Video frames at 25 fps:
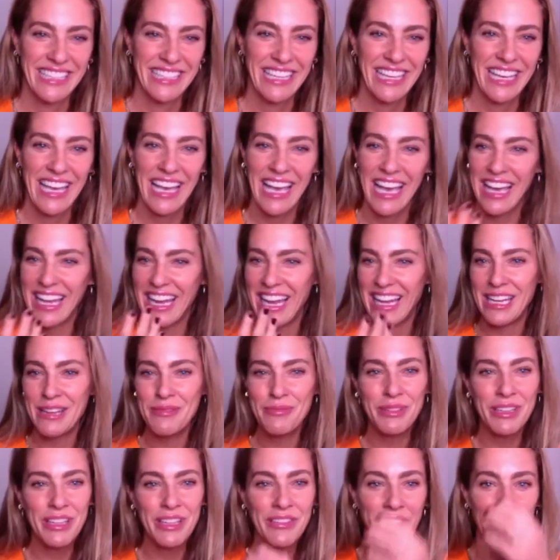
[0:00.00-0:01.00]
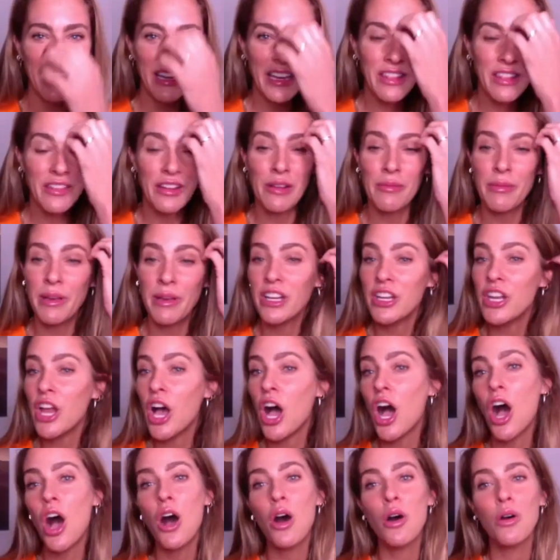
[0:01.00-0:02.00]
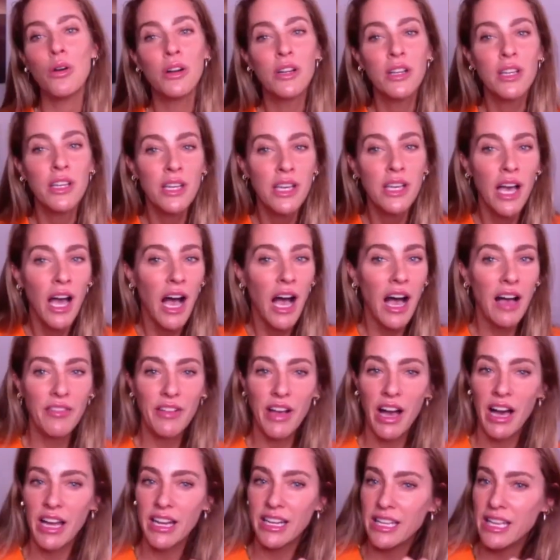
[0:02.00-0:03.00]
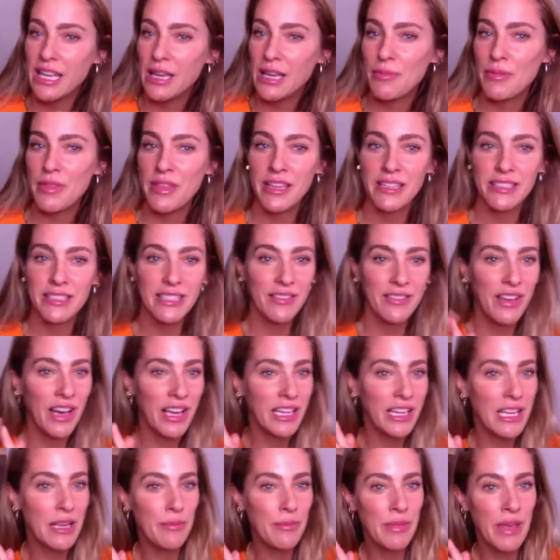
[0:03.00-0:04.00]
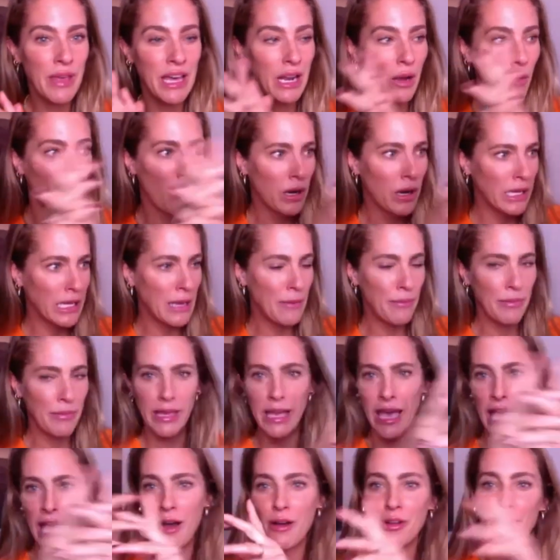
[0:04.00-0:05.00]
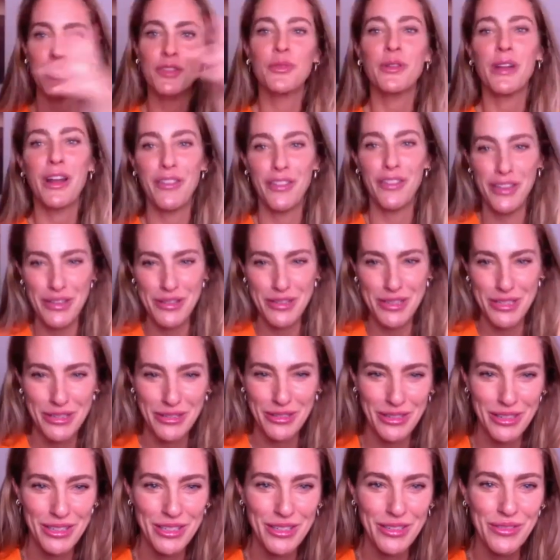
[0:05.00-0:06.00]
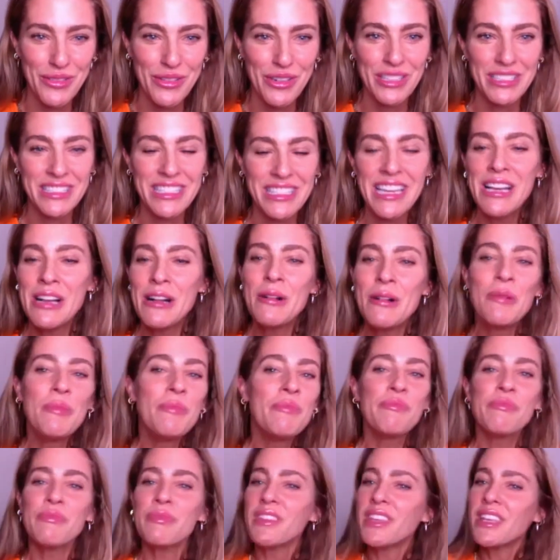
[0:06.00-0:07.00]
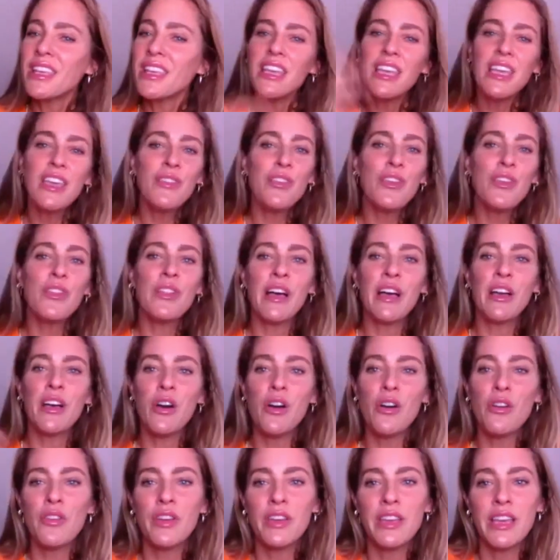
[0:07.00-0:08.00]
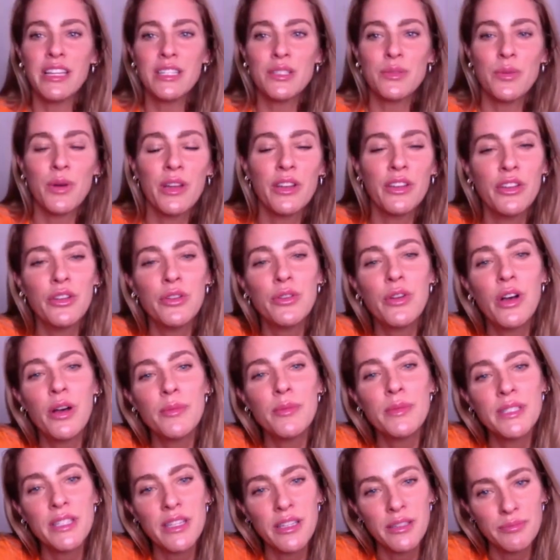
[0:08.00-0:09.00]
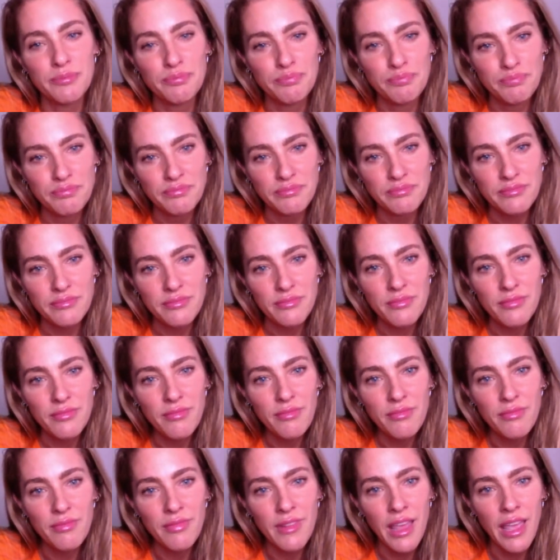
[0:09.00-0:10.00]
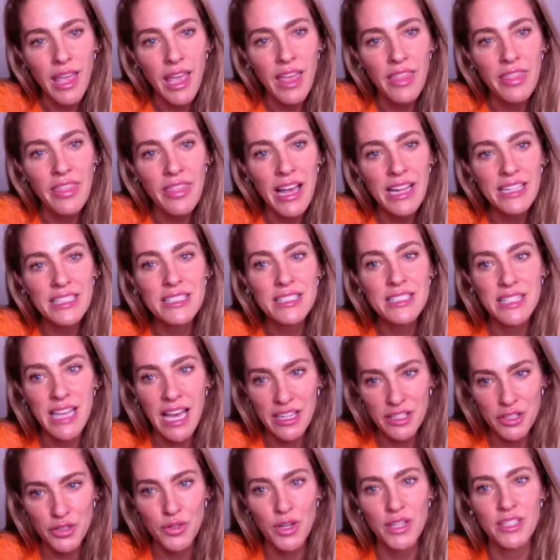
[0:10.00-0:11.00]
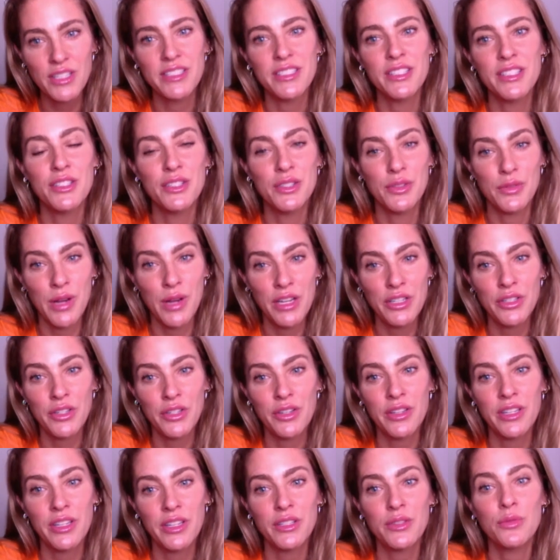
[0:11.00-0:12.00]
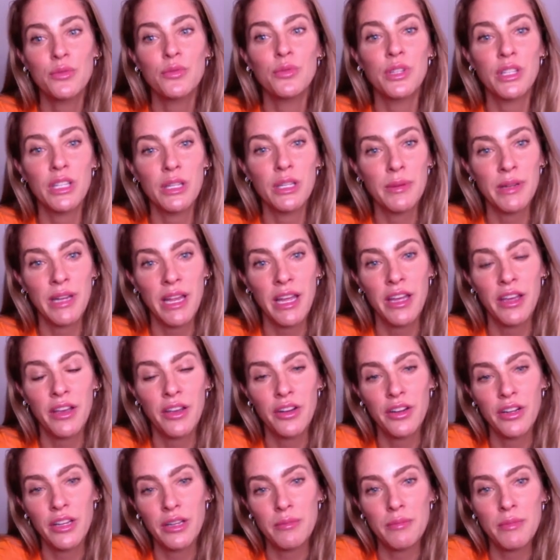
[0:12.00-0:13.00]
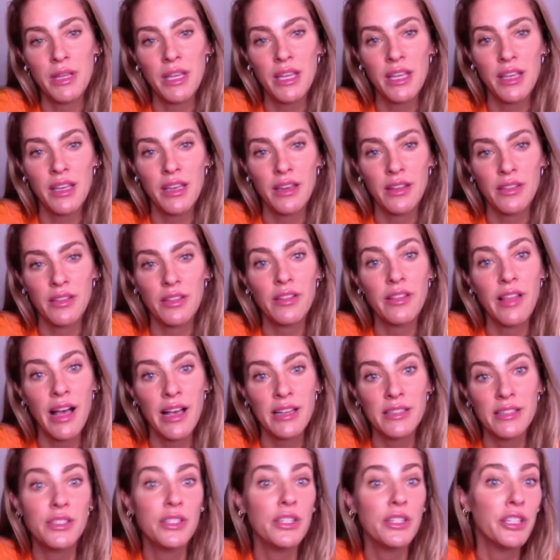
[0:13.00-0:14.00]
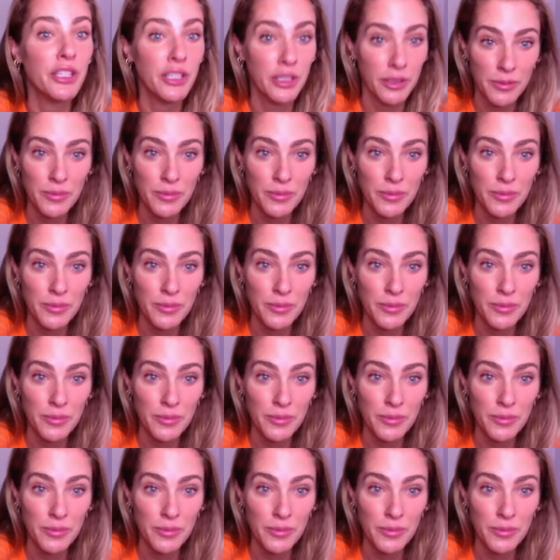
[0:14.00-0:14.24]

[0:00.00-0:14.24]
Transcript: And I didn't believe that either. I'm like, no, I've got to keep this. I've got to keep that. I want to keep the couch, whatever you do in a divorce. If you let go of it, guess what? New comes in. And that's that trust and surrender that's really been anchored in me the last year.